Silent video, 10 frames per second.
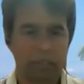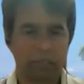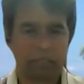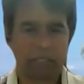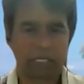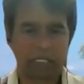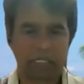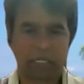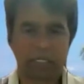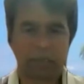besides
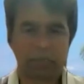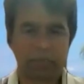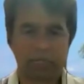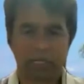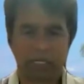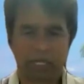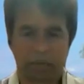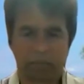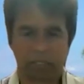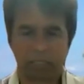contributing a
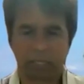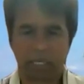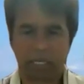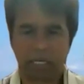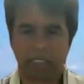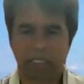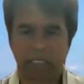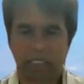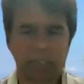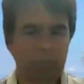chapter, and last
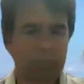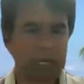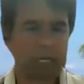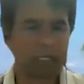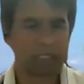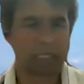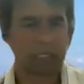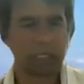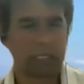year's Biological